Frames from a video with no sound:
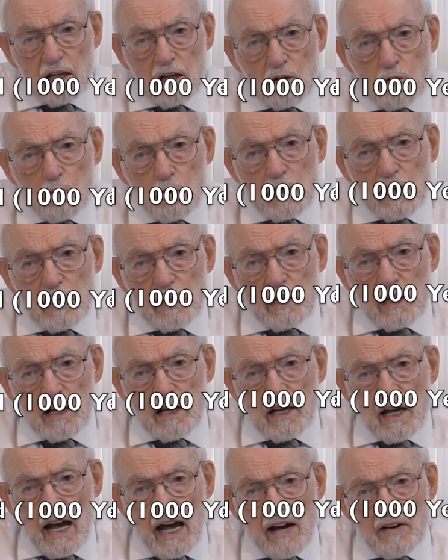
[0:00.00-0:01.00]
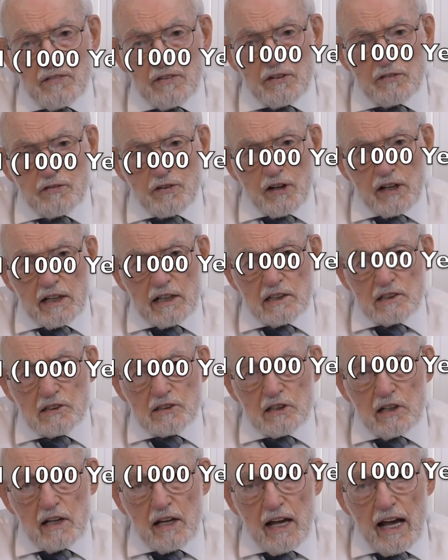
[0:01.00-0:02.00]
We have the
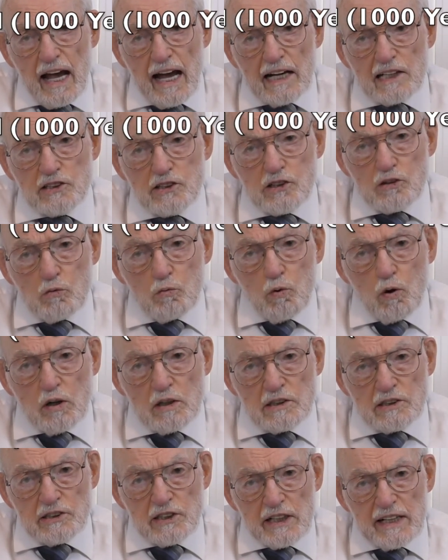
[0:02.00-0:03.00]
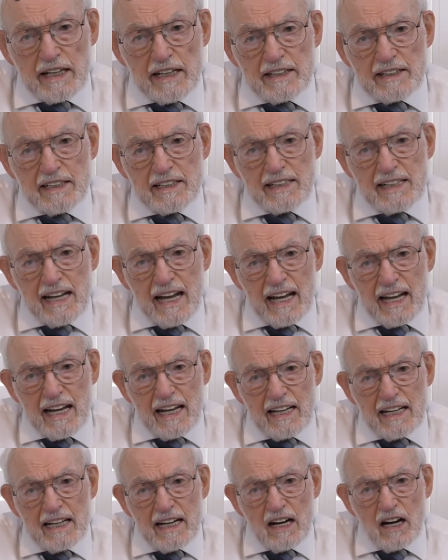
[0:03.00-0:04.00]
phrase, as it was in the
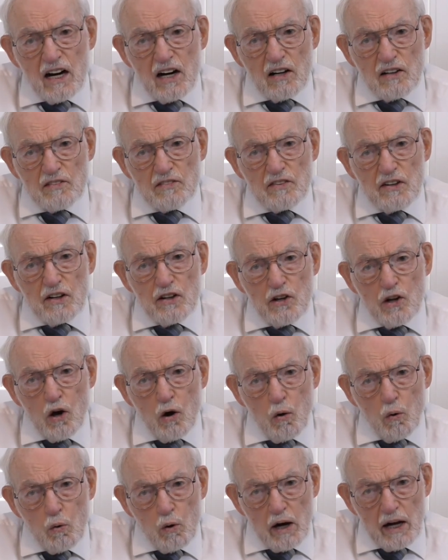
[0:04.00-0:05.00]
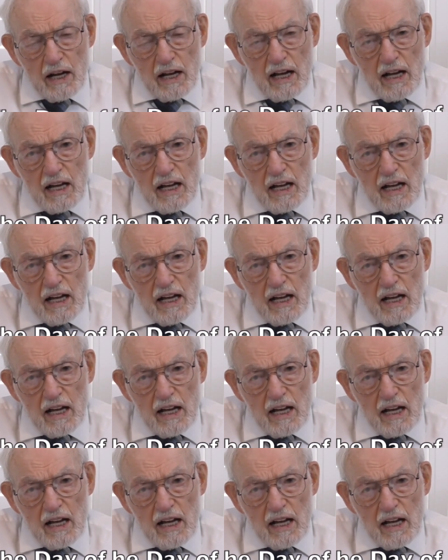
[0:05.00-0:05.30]
day of Noah.